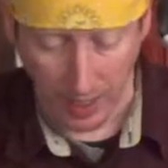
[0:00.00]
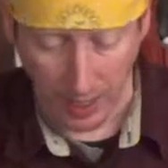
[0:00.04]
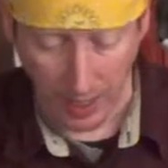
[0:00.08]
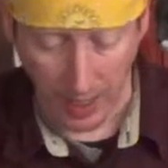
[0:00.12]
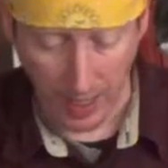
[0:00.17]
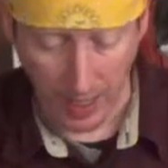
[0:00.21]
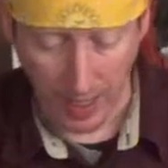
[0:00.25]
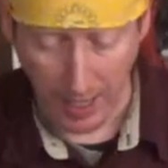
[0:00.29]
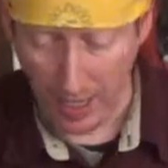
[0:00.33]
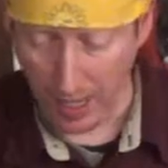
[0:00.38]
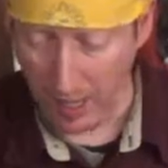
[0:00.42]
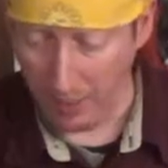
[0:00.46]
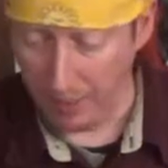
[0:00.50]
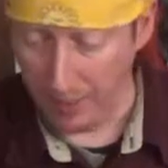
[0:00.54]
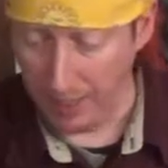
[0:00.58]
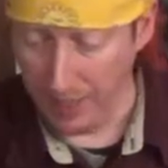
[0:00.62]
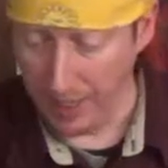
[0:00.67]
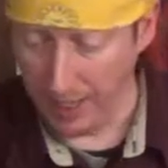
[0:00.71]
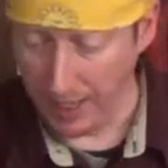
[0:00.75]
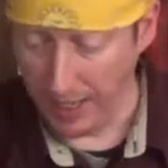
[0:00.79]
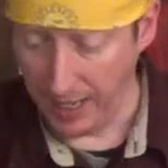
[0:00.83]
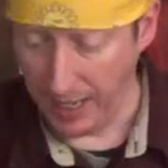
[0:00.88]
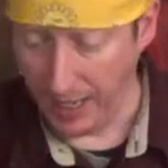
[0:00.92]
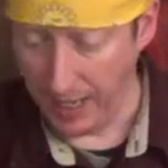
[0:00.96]
I
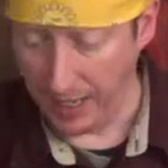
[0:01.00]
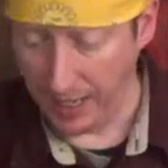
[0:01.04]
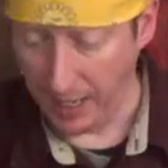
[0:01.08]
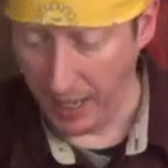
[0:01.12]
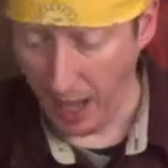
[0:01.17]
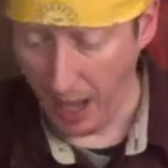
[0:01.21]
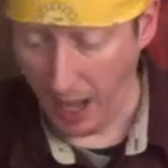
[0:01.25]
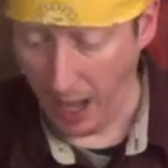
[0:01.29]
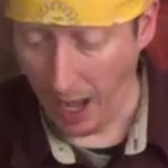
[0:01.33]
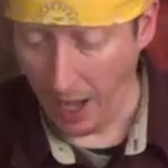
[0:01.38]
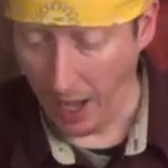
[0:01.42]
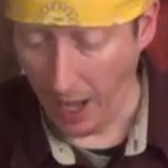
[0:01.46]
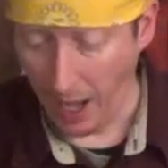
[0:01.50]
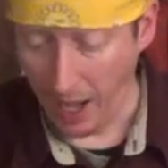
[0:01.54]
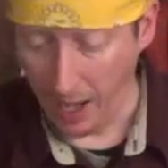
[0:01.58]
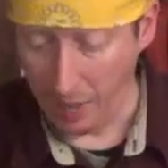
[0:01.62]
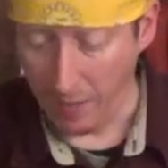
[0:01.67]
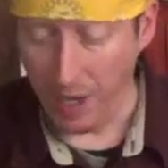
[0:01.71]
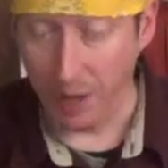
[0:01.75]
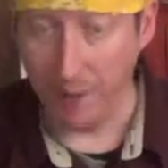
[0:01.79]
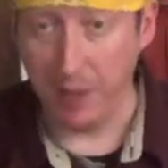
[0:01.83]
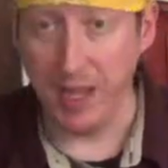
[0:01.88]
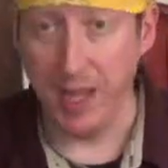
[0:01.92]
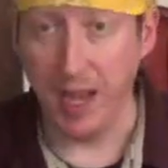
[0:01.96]
am
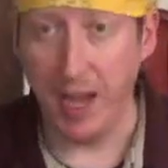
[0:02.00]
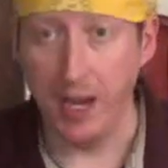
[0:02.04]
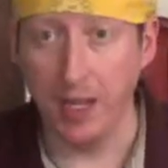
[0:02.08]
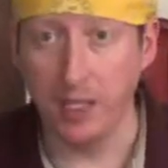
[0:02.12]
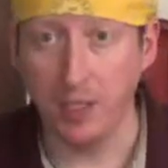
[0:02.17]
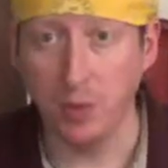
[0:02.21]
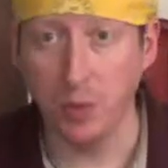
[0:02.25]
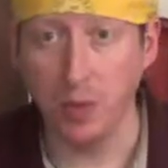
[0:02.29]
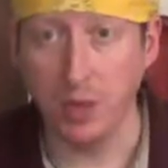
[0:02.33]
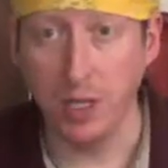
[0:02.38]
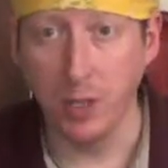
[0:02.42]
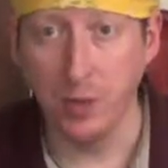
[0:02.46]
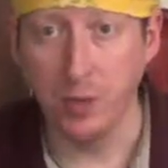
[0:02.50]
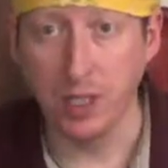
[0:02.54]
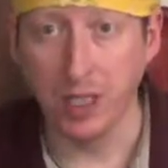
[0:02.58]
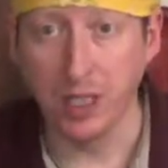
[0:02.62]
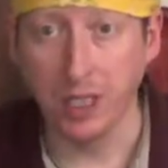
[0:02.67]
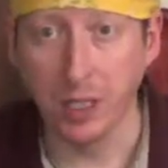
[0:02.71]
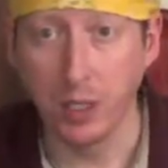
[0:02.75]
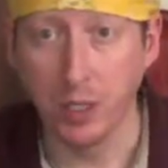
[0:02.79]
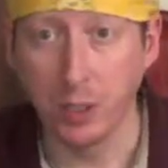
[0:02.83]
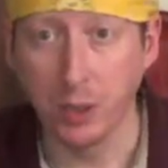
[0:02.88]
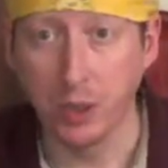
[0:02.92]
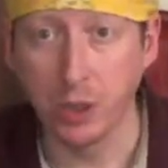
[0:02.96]
going to be honest with you, it's a little